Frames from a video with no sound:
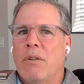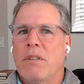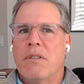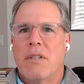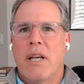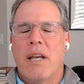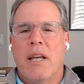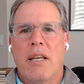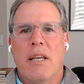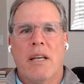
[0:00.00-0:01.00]
would
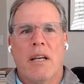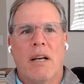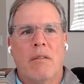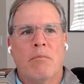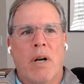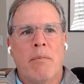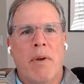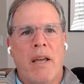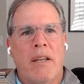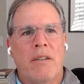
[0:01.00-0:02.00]
say my
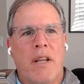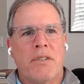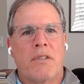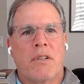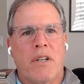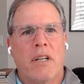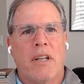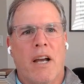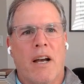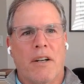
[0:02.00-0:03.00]
man Nestor
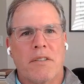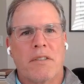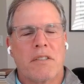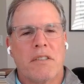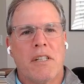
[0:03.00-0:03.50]
Iliadis.